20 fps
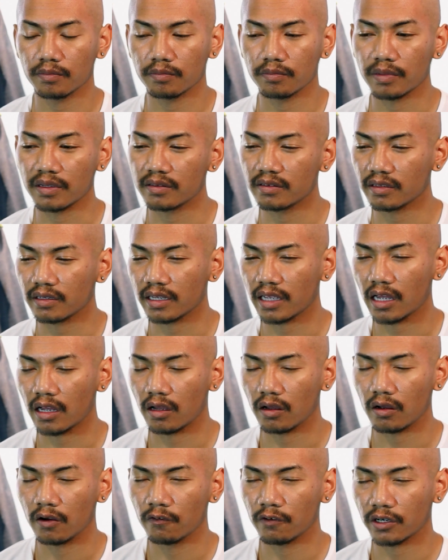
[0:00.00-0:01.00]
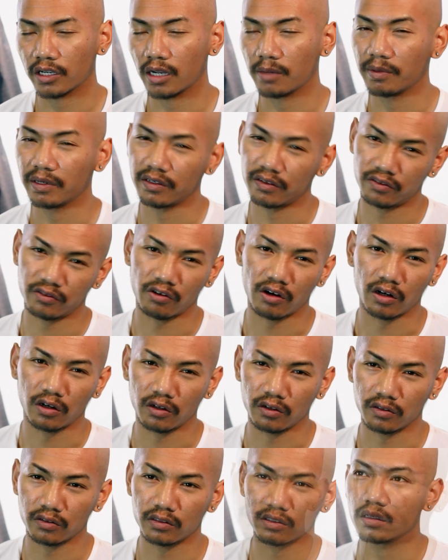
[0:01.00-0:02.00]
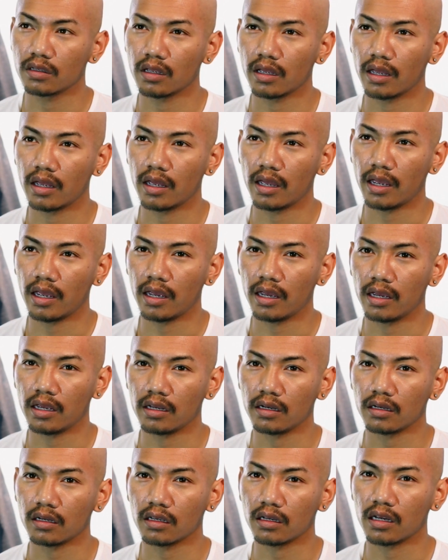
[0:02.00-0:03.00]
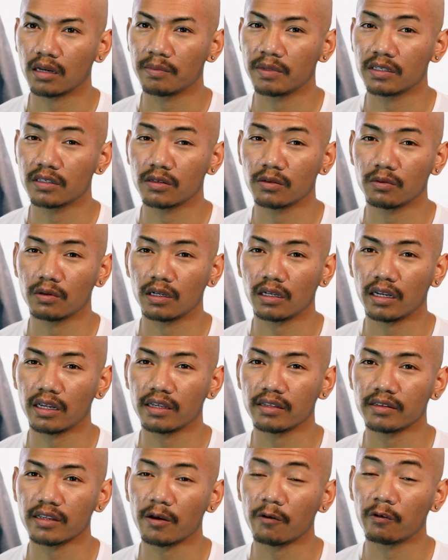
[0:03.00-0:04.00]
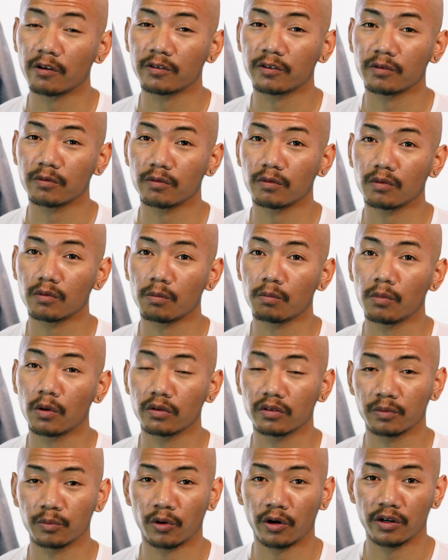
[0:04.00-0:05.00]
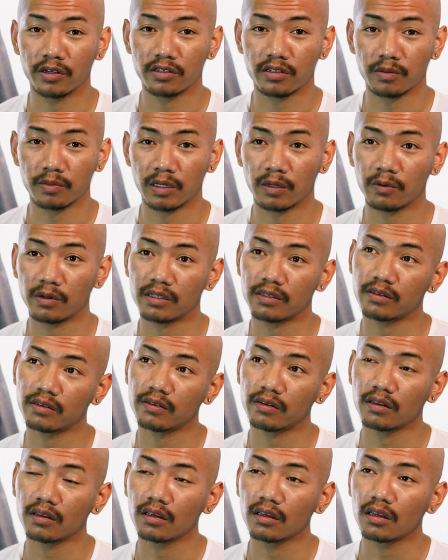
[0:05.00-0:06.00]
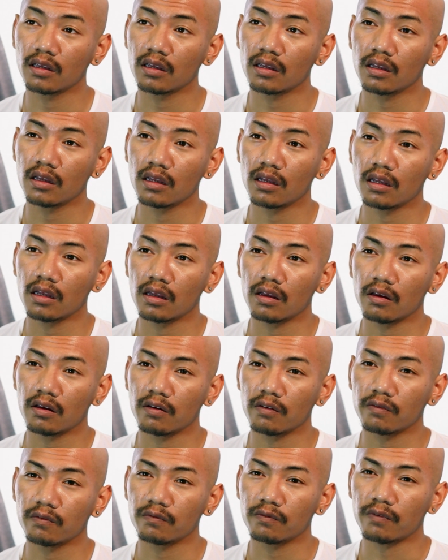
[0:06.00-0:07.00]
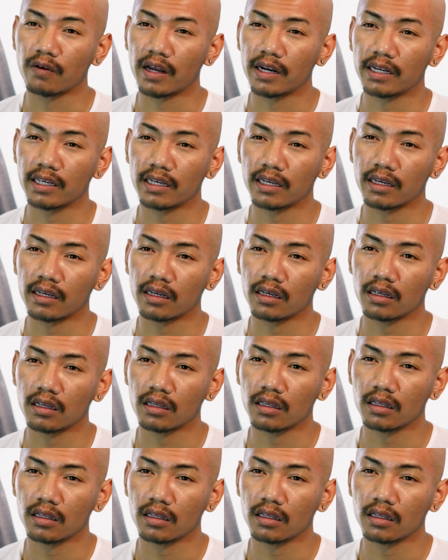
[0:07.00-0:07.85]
basically how overcoming the struggles and coming to realize that what's most important to me was finding